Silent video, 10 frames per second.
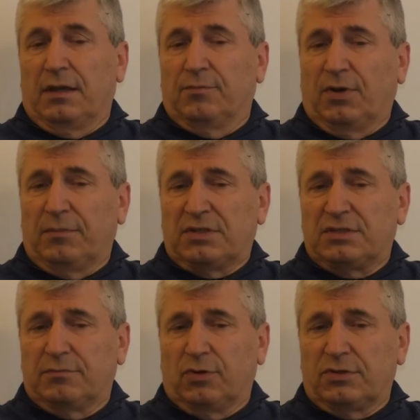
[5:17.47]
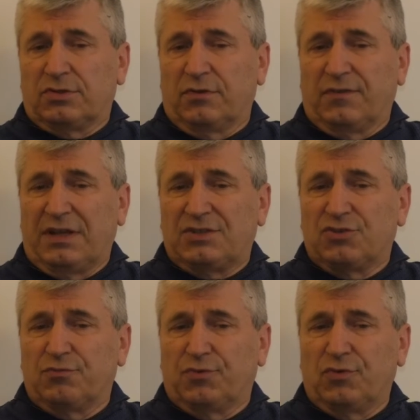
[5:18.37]
Prime Minister Borisov needs
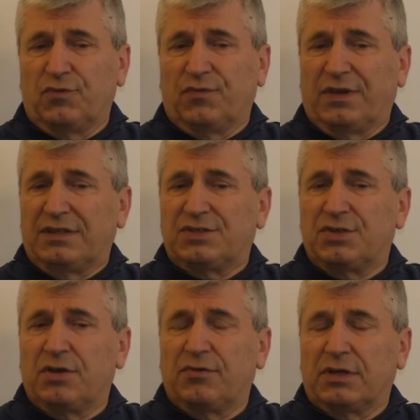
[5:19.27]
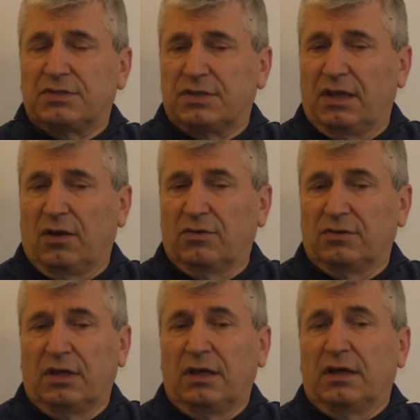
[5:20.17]
to prove he's serious
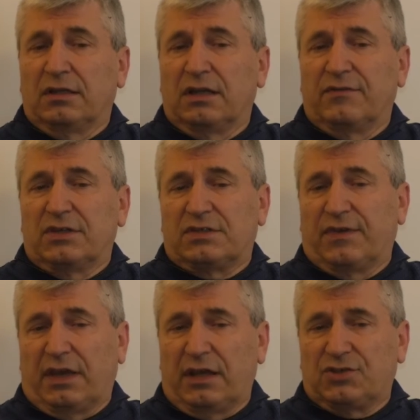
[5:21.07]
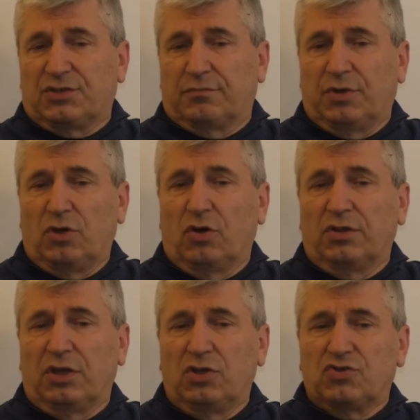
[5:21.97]
on diversification
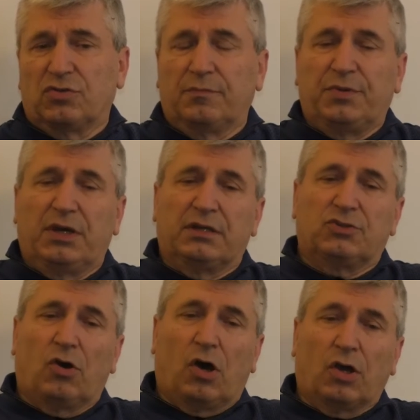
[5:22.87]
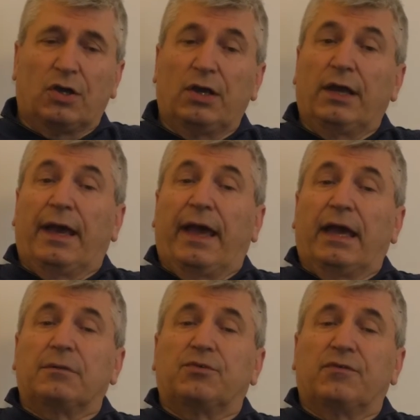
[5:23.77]
beyond the usual PR talk
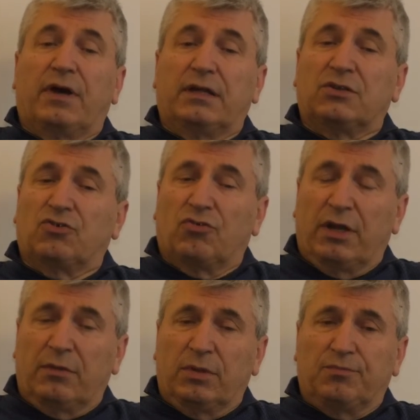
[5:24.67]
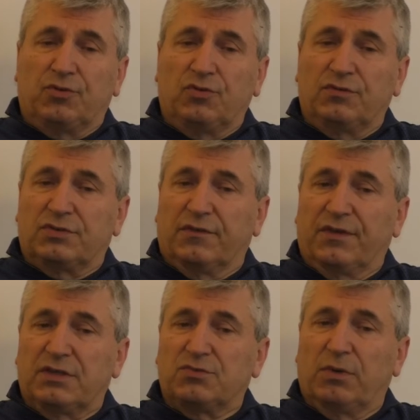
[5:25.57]
and provide credible proofs of
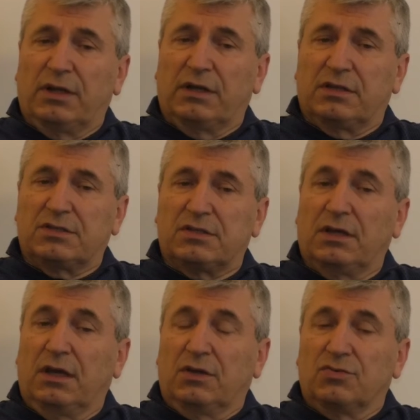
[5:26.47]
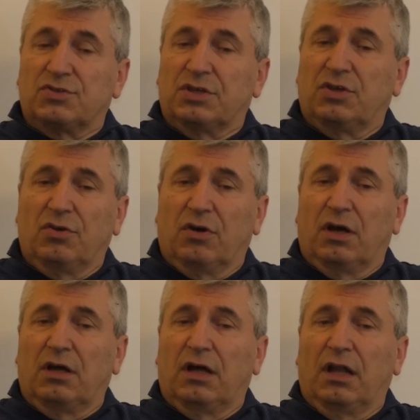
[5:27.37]
his willingness to
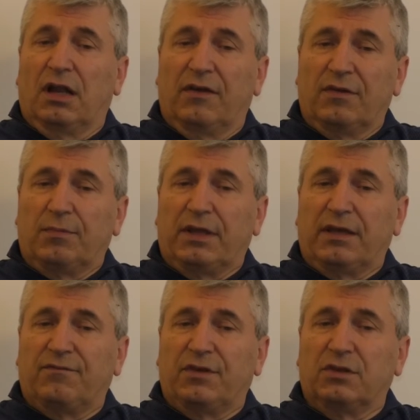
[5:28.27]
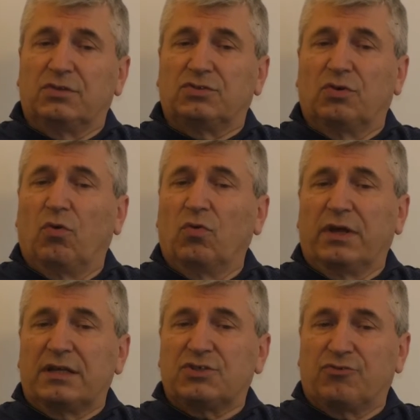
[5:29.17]
secure a level playing field to all
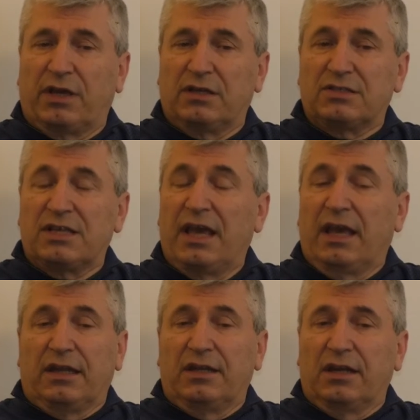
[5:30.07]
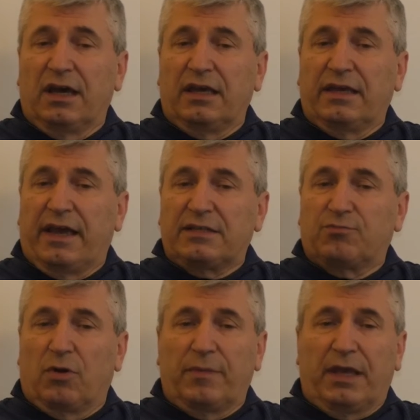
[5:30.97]
gas traders, denying
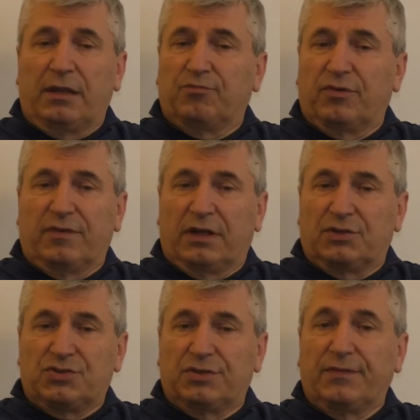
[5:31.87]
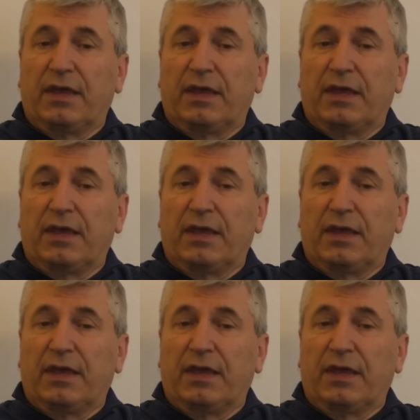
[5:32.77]
Gazprom any privilege.